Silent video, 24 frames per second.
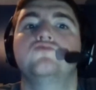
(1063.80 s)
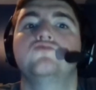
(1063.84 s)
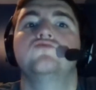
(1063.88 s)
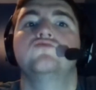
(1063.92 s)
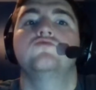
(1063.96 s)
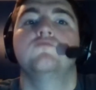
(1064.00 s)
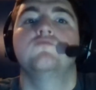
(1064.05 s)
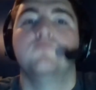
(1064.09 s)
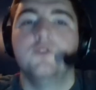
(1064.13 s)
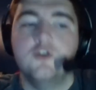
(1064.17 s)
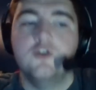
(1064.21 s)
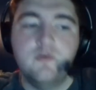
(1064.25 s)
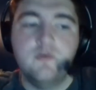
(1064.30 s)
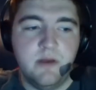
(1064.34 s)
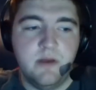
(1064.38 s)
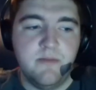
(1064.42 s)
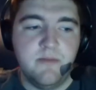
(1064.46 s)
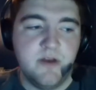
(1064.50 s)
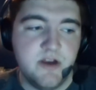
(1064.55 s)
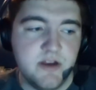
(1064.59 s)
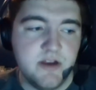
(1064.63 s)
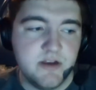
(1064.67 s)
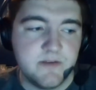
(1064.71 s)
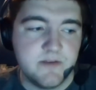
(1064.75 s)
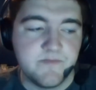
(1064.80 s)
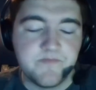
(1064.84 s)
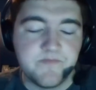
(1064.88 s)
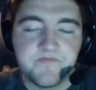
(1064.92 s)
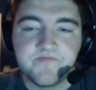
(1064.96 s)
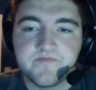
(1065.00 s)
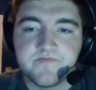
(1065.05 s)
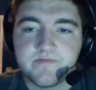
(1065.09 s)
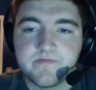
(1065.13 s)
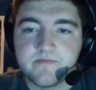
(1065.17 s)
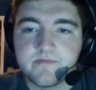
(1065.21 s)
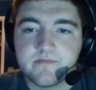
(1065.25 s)
blew my mind.
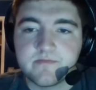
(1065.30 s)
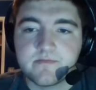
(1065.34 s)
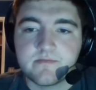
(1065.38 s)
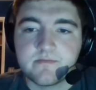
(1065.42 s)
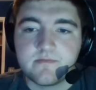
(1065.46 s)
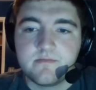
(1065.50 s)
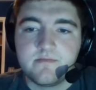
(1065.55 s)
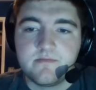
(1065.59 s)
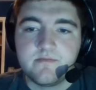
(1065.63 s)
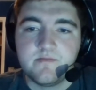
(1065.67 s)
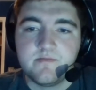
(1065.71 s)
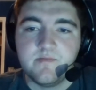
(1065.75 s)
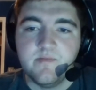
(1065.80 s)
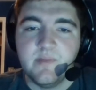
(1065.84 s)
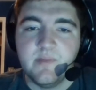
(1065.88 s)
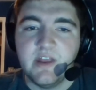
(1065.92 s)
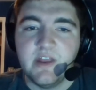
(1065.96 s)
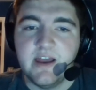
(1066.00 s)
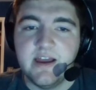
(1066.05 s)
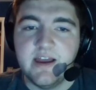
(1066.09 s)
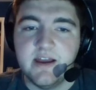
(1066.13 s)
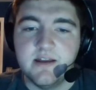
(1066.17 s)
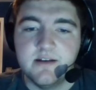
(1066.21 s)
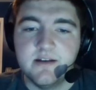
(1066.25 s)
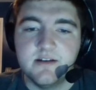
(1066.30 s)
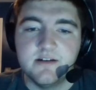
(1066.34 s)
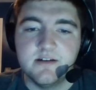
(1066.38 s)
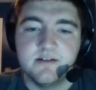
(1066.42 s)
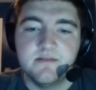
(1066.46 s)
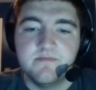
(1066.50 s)
And